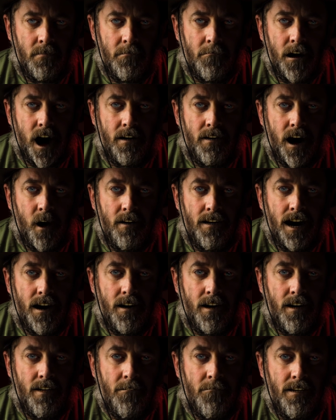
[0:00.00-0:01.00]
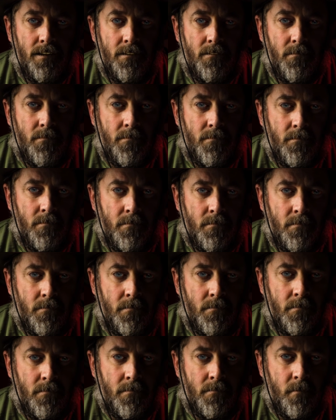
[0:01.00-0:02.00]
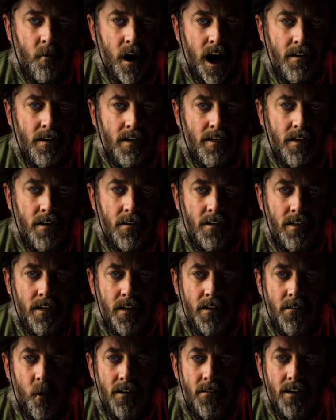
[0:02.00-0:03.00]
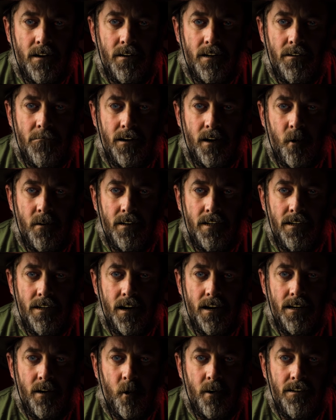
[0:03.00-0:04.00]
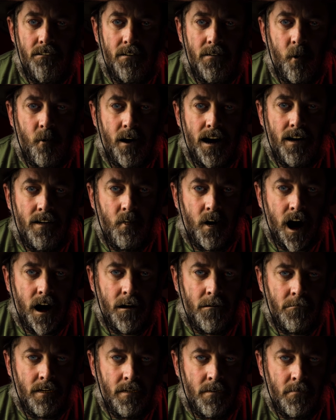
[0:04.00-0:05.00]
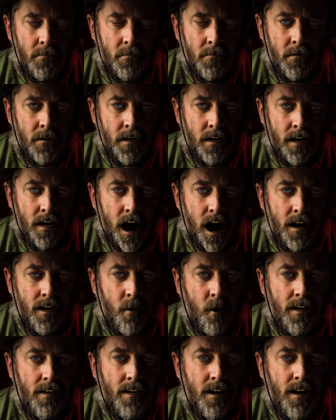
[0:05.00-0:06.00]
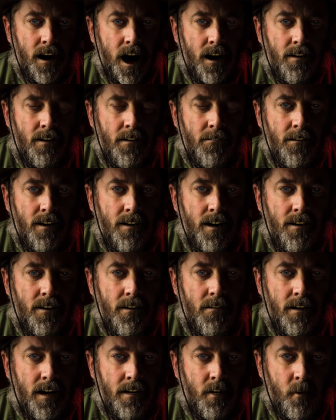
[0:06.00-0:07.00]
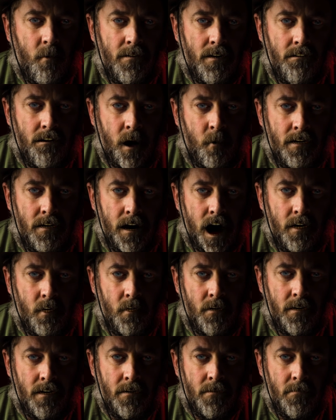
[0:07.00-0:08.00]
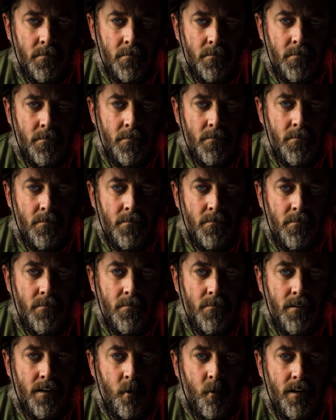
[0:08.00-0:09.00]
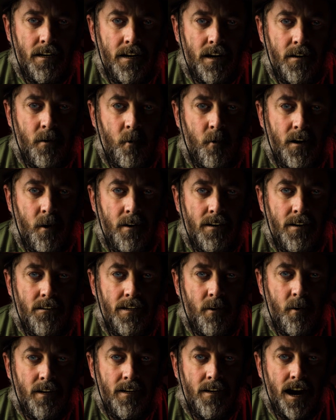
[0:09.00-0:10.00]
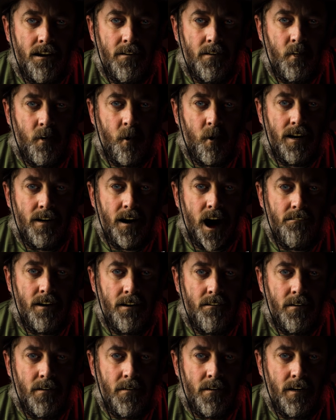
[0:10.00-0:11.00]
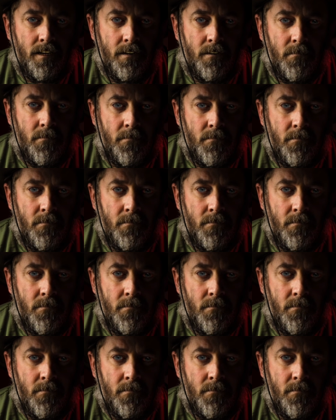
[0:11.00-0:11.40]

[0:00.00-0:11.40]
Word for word: But how can this be? One is considered a conspiracy theory for whack jobs, the other is the ultimate intellectual foundation. Do either worldviews have a shred of evidence?